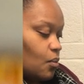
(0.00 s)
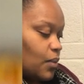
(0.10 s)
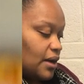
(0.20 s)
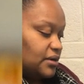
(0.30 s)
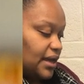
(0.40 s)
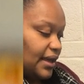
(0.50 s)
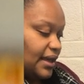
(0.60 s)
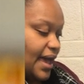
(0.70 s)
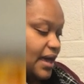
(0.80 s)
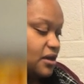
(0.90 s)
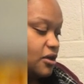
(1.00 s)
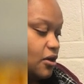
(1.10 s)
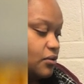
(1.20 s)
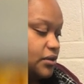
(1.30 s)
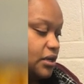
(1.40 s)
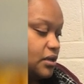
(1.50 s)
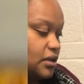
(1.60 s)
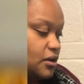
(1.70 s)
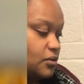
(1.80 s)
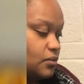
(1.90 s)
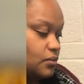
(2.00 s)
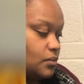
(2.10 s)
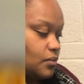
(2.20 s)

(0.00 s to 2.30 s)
While day had a golden glow,